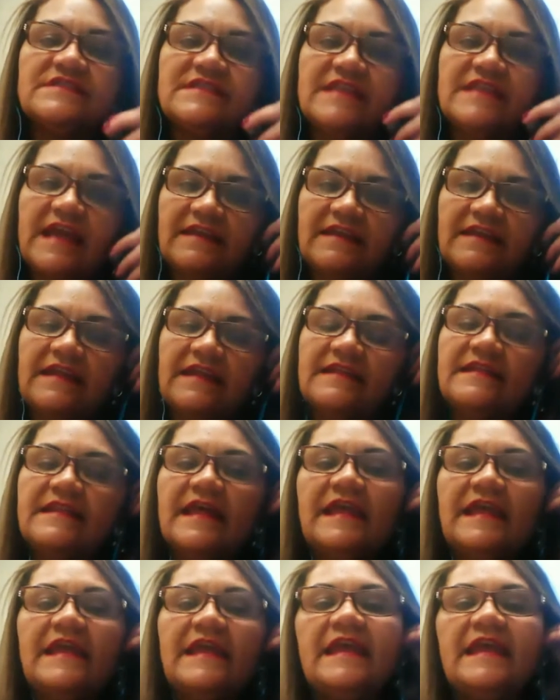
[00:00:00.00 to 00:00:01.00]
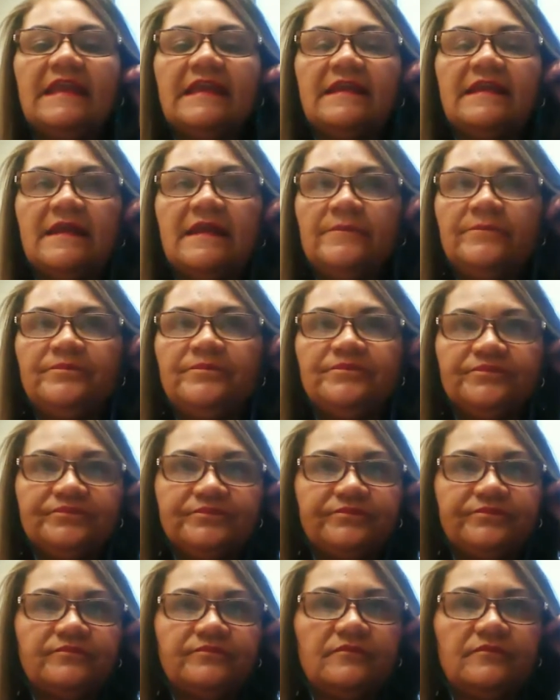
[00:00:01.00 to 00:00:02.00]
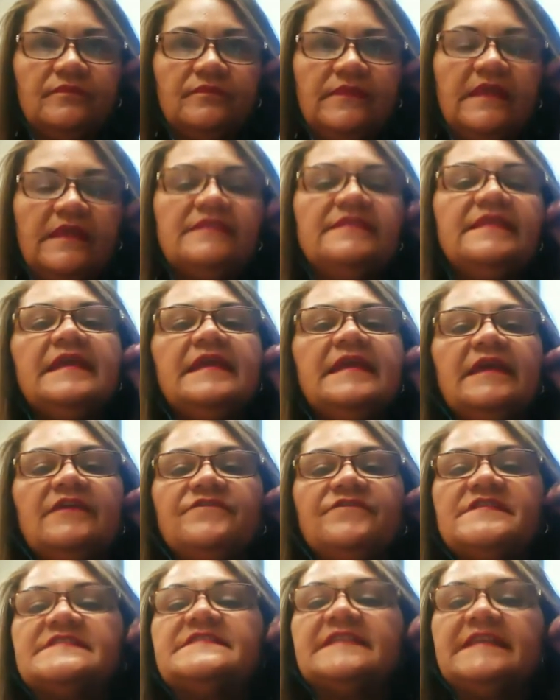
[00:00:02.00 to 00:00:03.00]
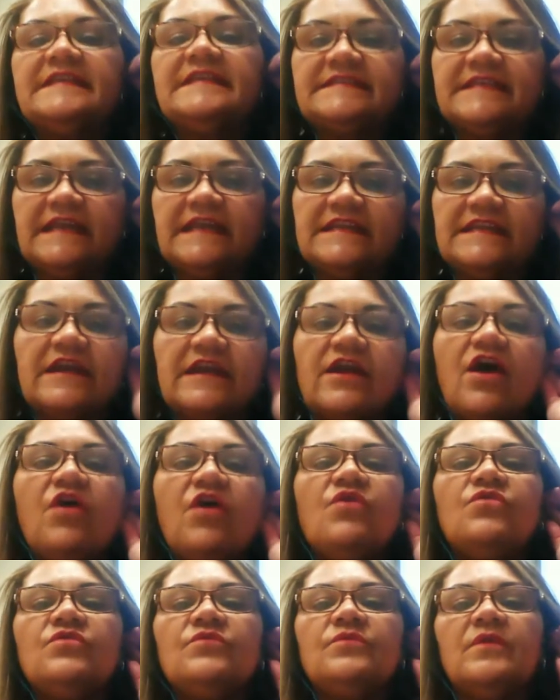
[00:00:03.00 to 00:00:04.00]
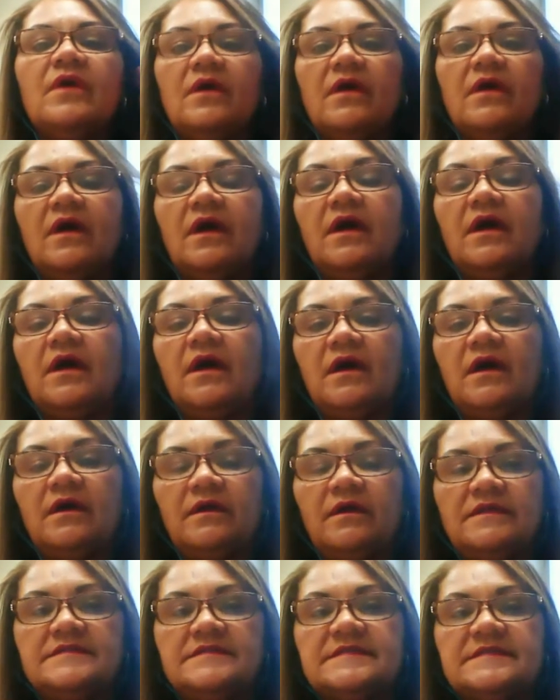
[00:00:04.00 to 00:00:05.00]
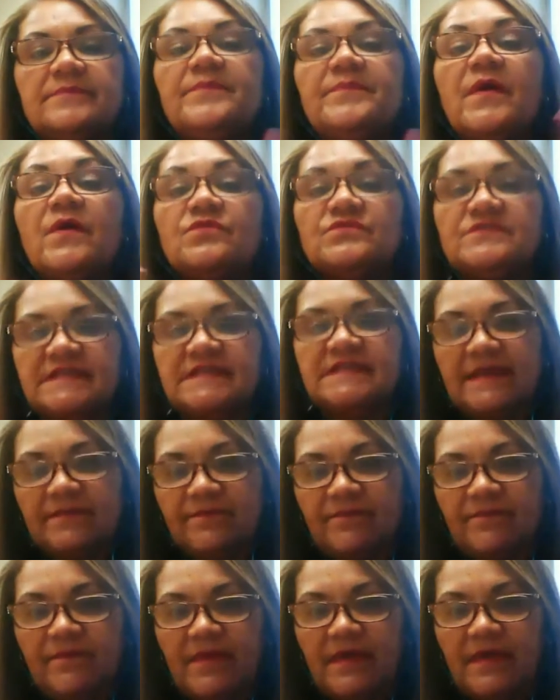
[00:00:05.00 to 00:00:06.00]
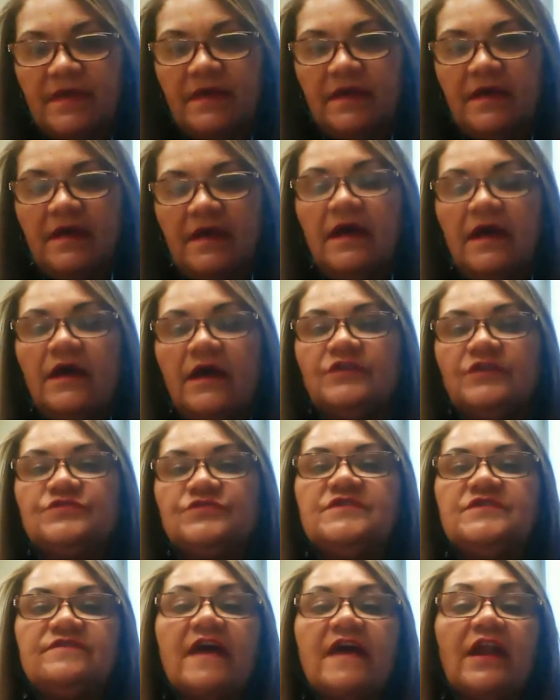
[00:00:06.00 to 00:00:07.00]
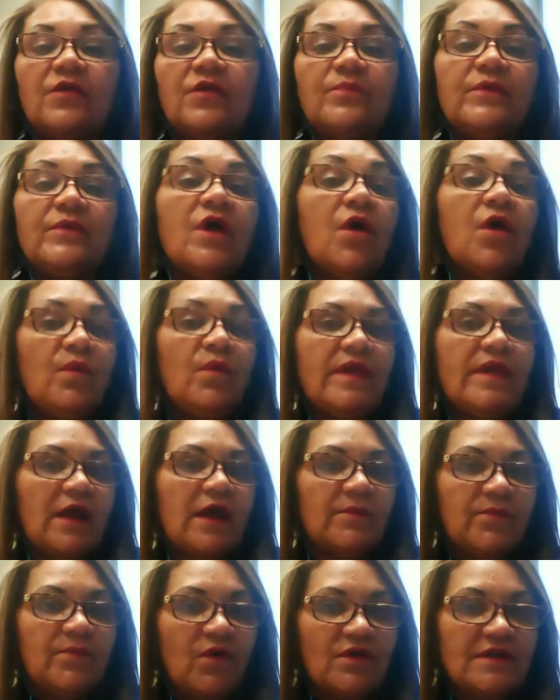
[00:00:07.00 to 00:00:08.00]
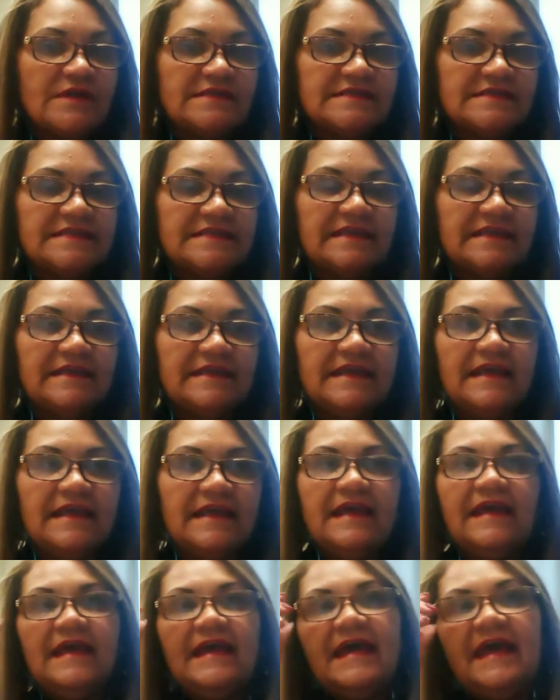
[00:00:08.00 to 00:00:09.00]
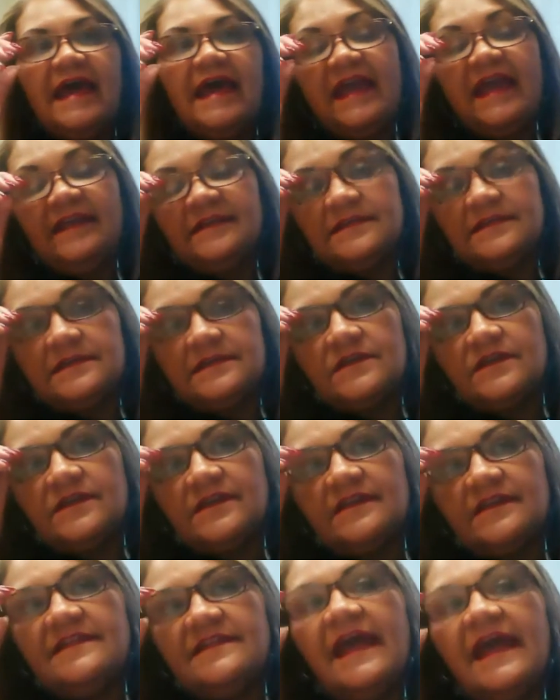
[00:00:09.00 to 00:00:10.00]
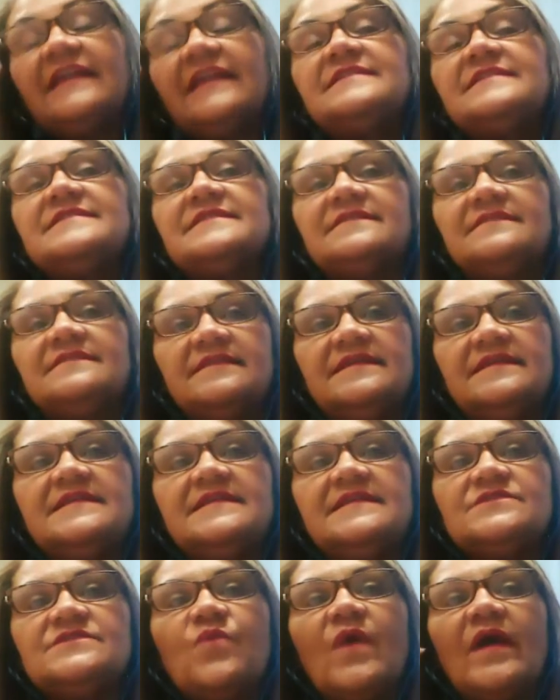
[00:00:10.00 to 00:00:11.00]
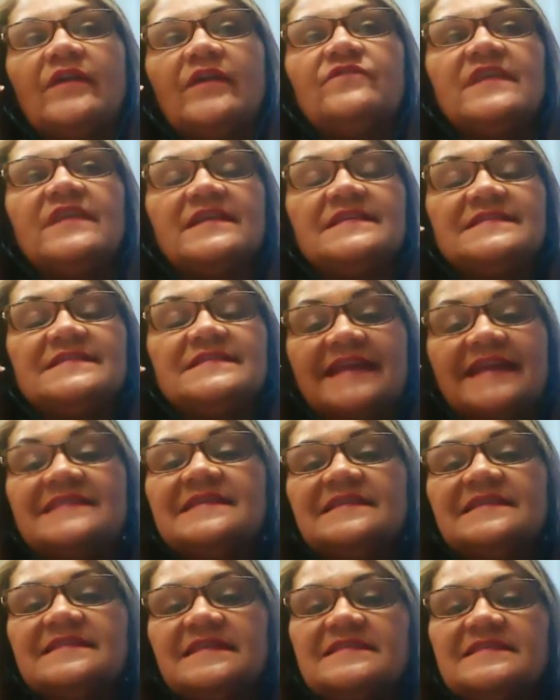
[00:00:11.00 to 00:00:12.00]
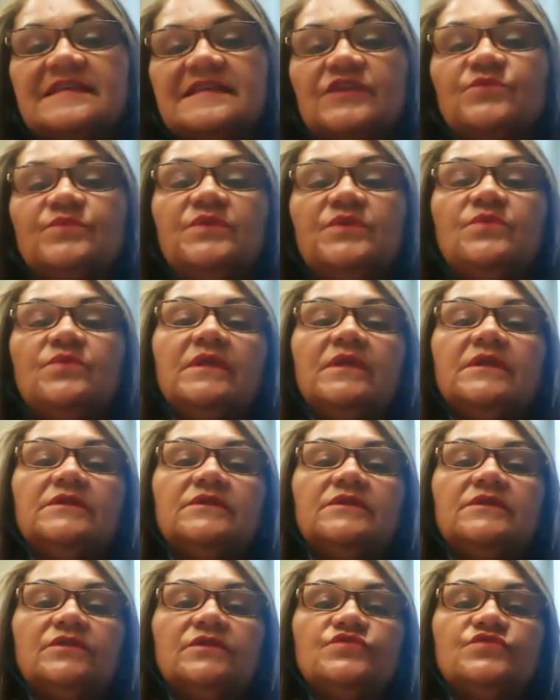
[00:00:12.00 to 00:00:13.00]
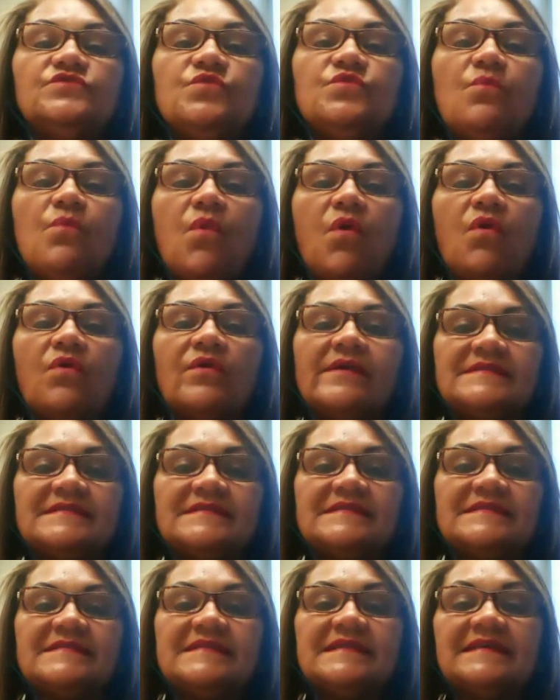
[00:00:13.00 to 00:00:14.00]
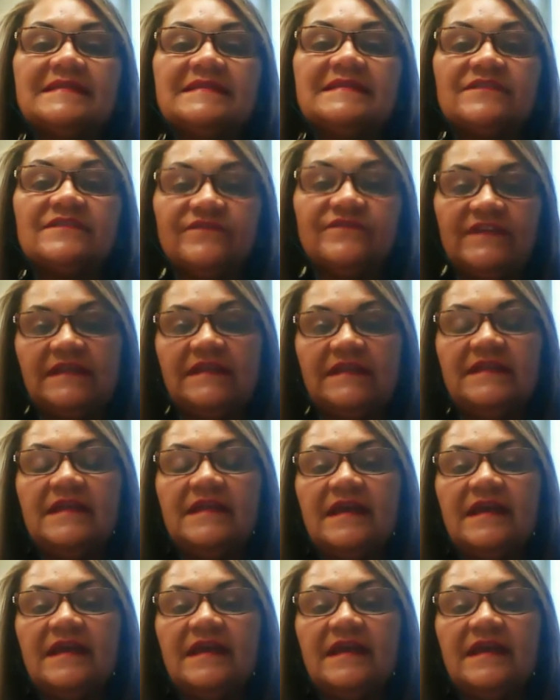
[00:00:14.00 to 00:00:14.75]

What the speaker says: that and they can facilitate their own symposium to develop an OER policy. And that is one of the exciting things that we will do more assertively